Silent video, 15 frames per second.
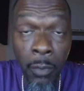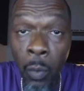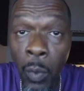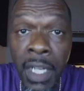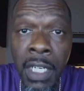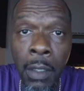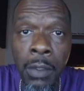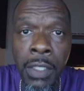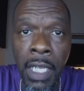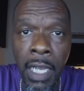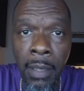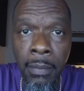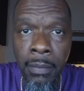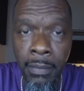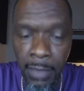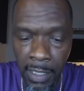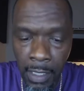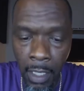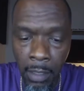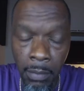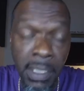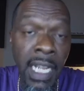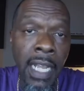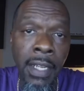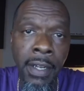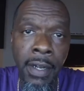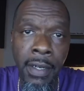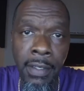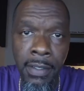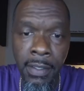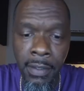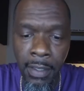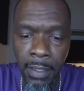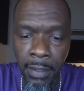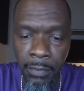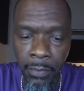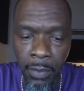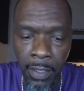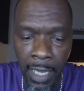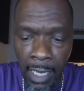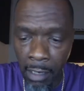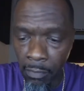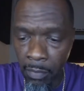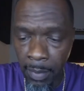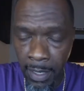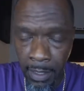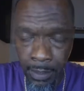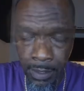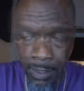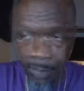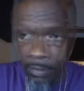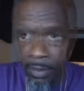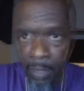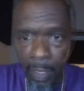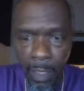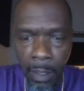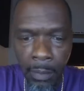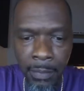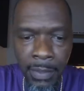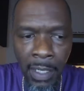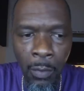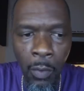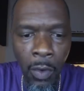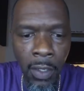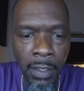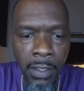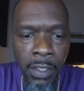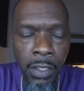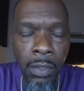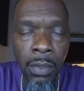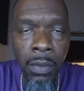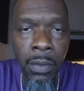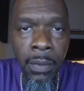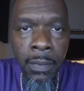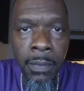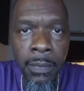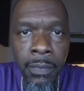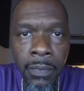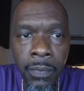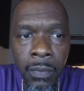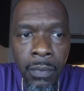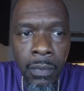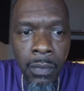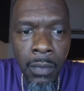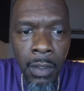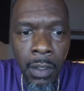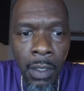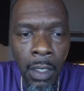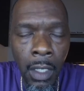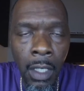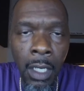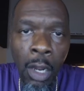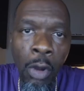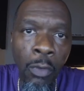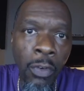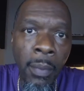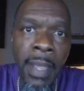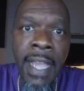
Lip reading: window shop. They call them tire kickers, for lack of a better term. They want to go from